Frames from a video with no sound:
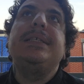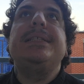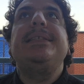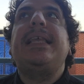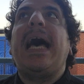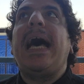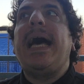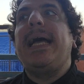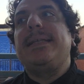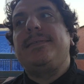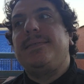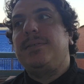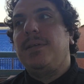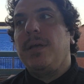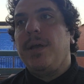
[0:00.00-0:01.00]

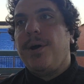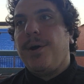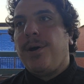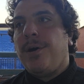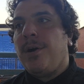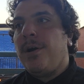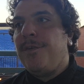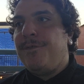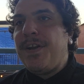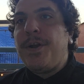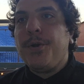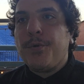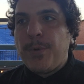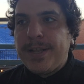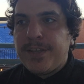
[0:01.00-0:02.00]
that are very
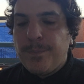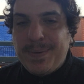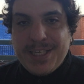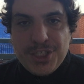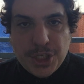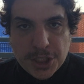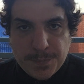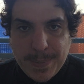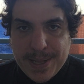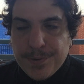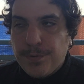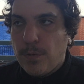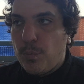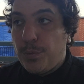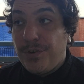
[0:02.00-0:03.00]
quick to be
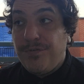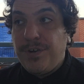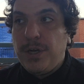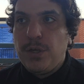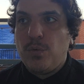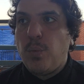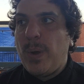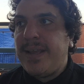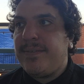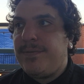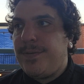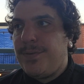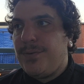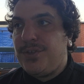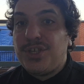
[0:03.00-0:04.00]
judgmental. We're very quick
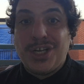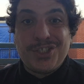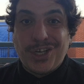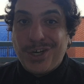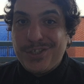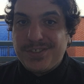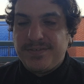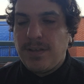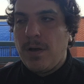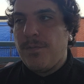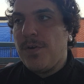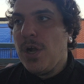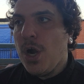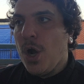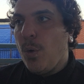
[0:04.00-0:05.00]
to judge ourselves.
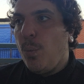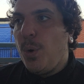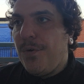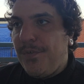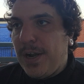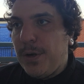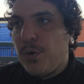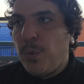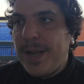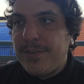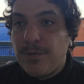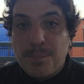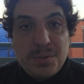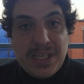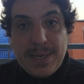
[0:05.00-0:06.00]
We're very quick to
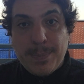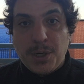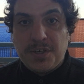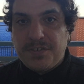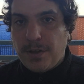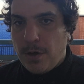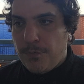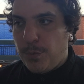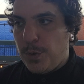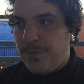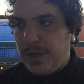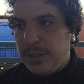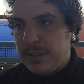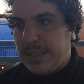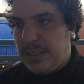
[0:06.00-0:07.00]
blame ourselves. We're
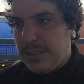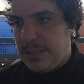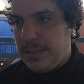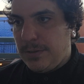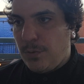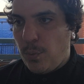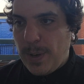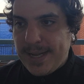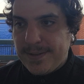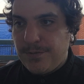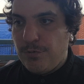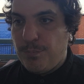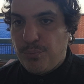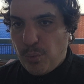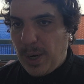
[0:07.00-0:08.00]
very quick to
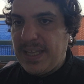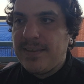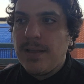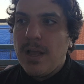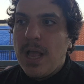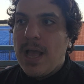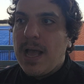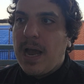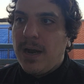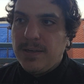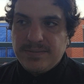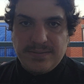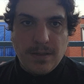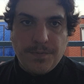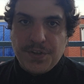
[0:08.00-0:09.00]
point
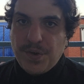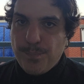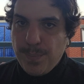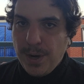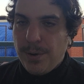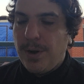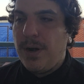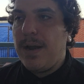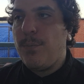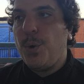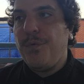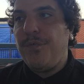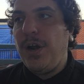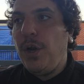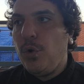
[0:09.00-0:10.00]
ourselves in the mirror. We're
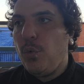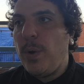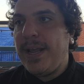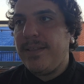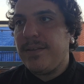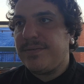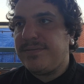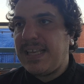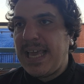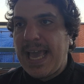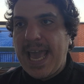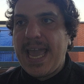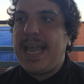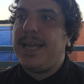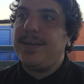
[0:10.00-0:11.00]
very quick to say,
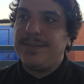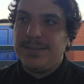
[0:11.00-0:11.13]
"Hey,